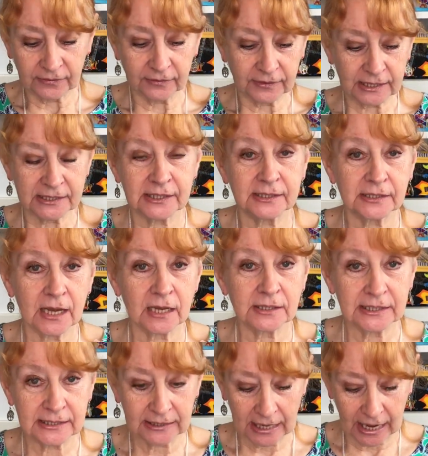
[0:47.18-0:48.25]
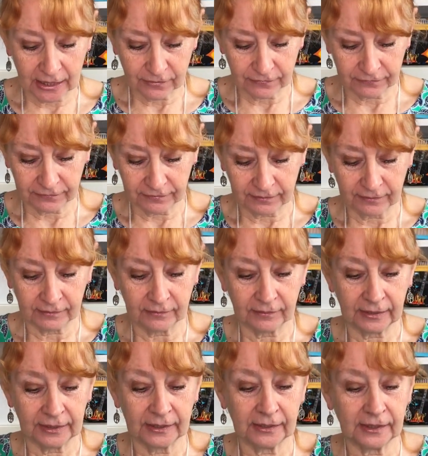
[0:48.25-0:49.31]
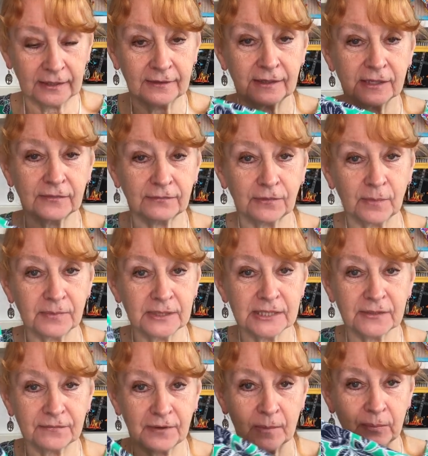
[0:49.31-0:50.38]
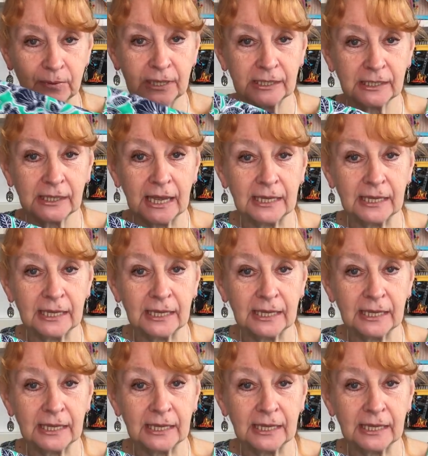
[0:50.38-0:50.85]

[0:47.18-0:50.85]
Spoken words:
this started life in this, from this fabric,